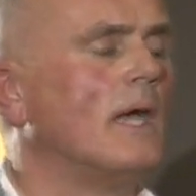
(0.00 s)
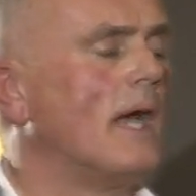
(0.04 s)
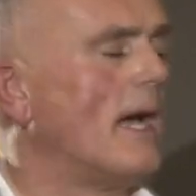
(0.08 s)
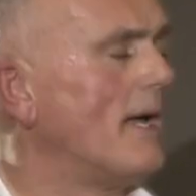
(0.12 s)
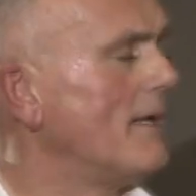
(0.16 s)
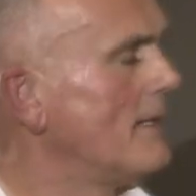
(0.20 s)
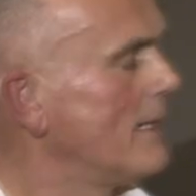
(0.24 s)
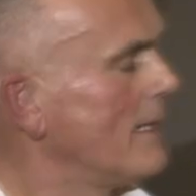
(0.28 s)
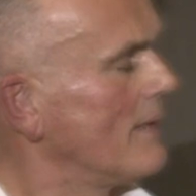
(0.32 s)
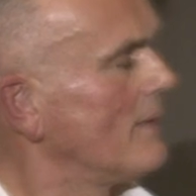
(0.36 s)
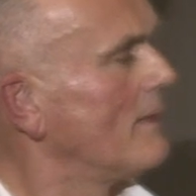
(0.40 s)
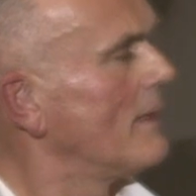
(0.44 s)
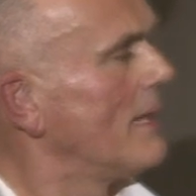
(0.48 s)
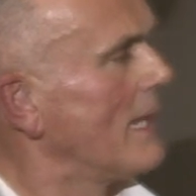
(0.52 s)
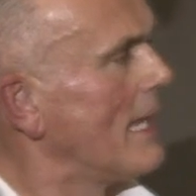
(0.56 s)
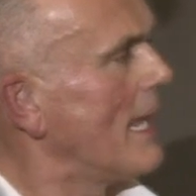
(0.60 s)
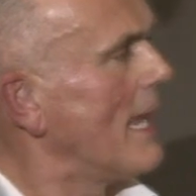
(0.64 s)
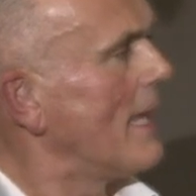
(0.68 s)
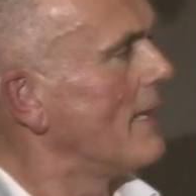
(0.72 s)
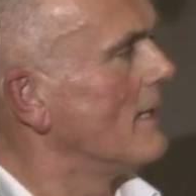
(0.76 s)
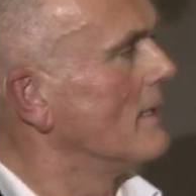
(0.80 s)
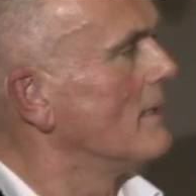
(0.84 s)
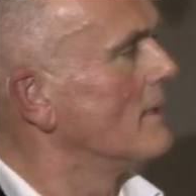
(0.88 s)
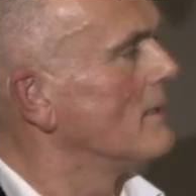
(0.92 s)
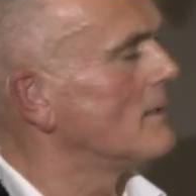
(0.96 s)
And in the
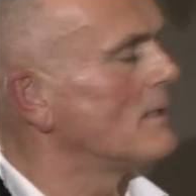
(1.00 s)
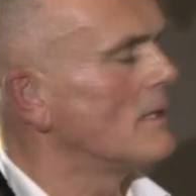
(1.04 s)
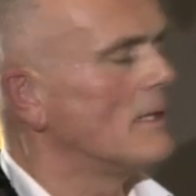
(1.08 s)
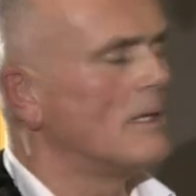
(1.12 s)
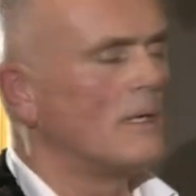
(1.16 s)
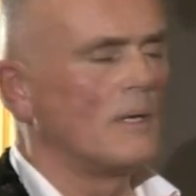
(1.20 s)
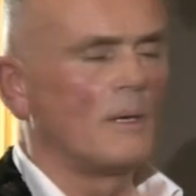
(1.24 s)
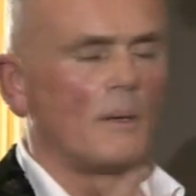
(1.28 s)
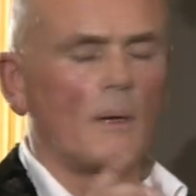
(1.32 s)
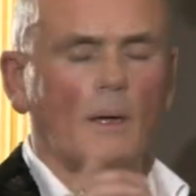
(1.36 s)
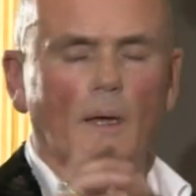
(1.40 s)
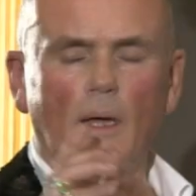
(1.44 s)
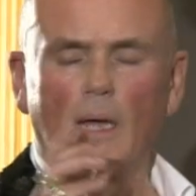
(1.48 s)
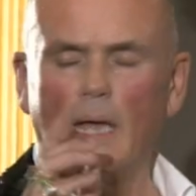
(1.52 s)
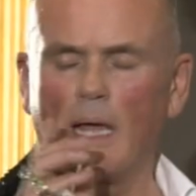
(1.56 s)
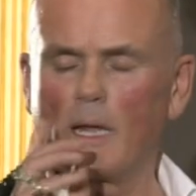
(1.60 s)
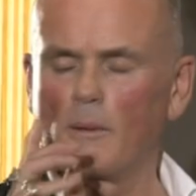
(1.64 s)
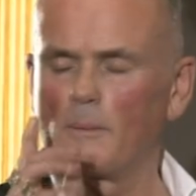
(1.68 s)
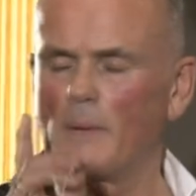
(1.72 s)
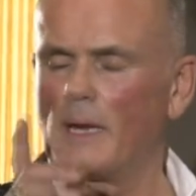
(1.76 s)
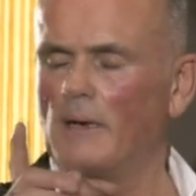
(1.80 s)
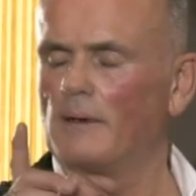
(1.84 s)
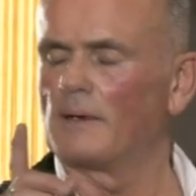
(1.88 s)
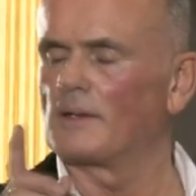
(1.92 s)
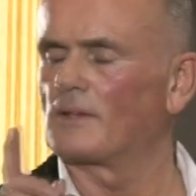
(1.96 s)
end,
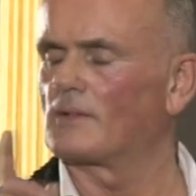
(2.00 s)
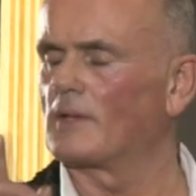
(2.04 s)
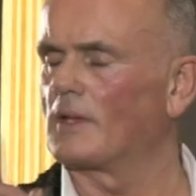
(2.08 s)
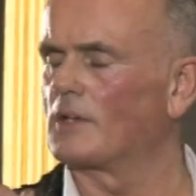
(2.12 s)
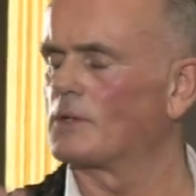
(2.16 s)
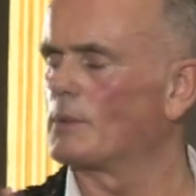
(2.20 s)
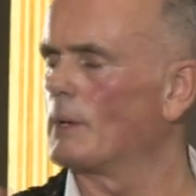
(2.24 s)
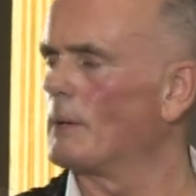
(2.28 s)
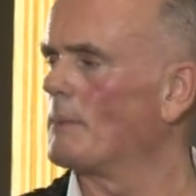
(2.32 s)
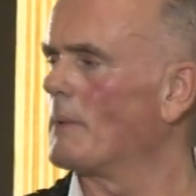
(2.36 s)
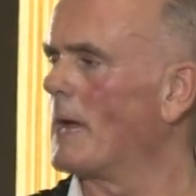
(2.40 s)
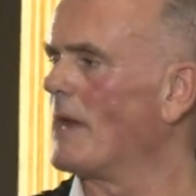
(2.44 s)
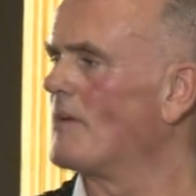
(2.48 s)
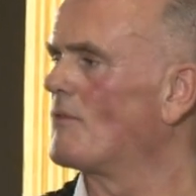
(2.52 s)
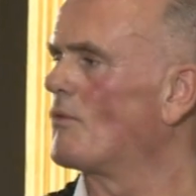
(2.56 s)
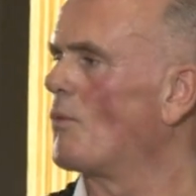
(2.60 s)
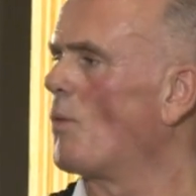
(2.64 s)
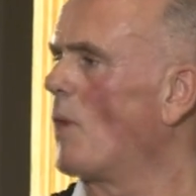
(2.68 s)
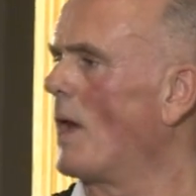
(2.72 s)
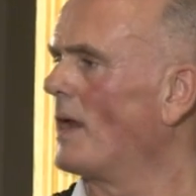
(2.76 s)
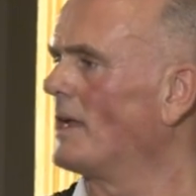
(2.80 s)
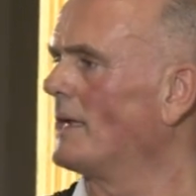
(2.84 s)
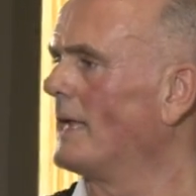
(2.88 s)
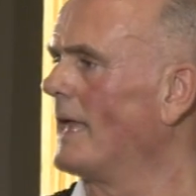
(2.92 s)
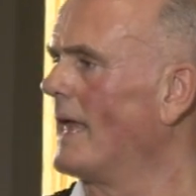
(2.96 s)
Almeras said to him, I have
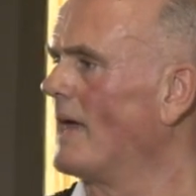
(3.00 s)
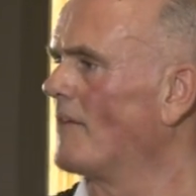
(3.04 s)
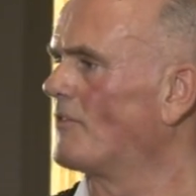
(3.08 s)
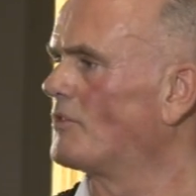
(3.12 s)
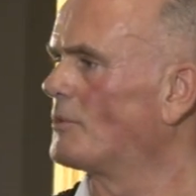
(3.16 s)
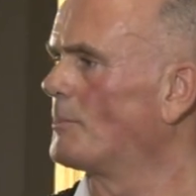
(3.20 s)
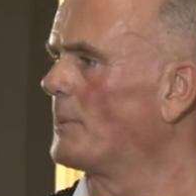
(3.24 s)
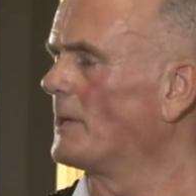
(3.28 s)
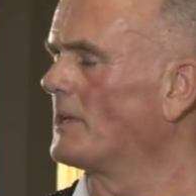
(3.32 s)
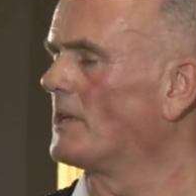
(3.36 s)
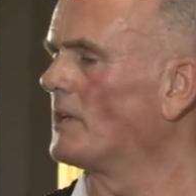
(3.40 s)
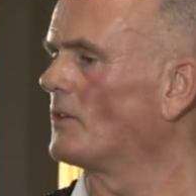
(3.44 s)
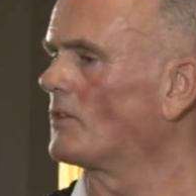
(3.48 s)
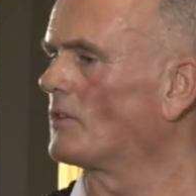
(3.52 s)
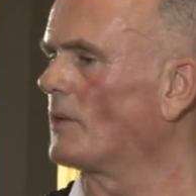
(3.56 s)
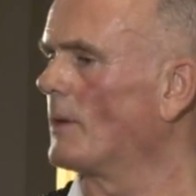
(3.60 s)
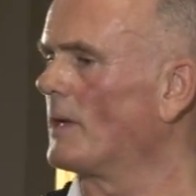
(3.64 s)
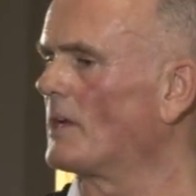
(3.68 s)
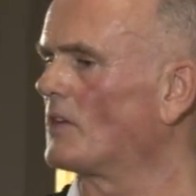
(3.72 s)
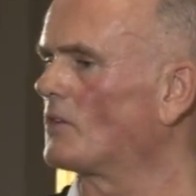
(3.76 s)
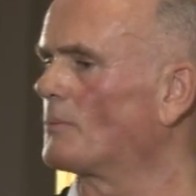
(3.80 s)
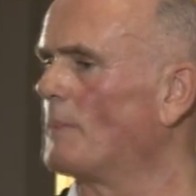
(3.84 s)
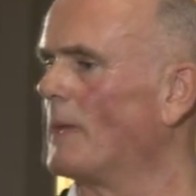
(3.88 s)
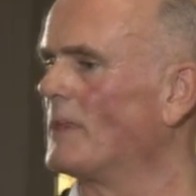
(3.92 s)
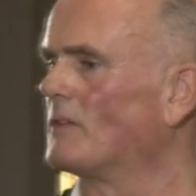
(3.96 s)
one left, but it's so
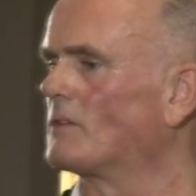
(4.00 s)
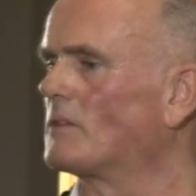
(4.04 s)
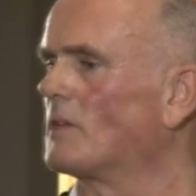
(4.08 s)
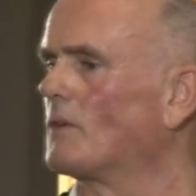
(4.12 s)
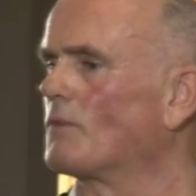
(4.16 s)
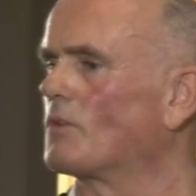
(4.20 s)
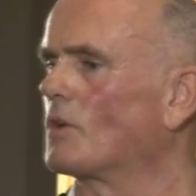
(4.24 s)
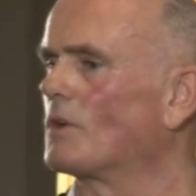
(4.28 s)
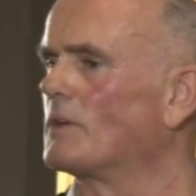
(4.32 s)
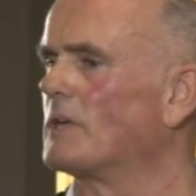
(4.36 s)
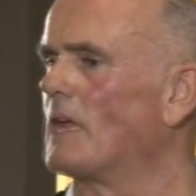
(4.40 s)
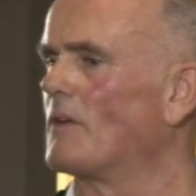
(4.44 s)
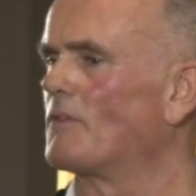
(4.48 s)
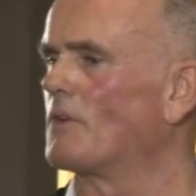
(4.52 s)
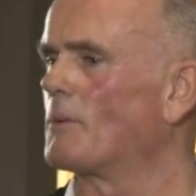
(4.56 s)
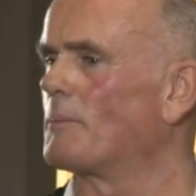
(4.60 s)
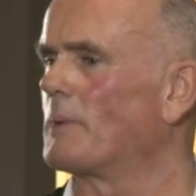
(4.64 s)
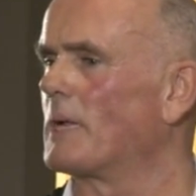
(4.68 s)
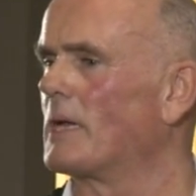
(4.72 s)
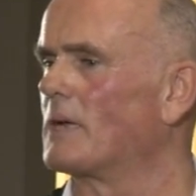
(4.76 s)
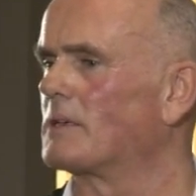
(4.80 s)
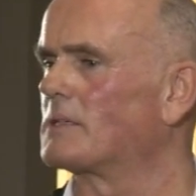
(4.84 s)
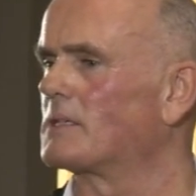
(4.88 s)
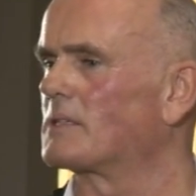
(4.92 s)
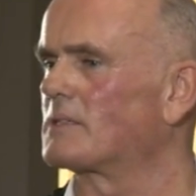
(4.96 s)
expensive you'll never
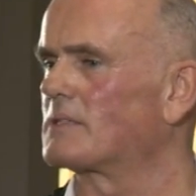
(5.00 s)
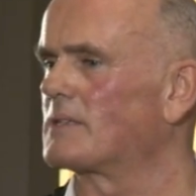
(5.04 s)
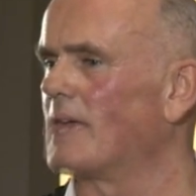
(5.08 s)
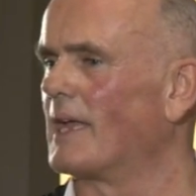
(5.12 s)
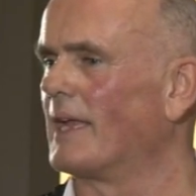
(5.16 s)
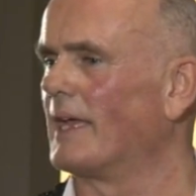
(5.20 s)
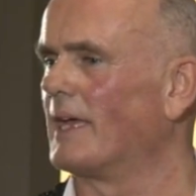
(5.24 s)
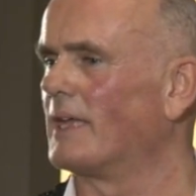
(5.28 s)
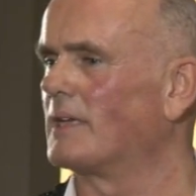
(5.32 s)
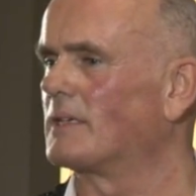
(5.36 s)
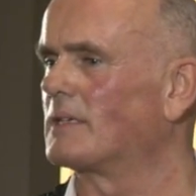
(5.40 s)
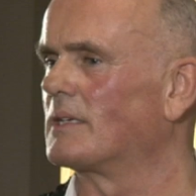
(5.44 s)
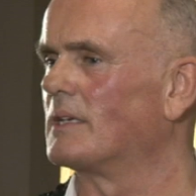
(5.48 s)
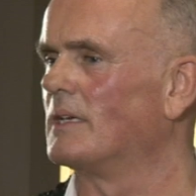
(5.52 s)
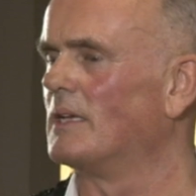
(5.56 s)
be able to sell it.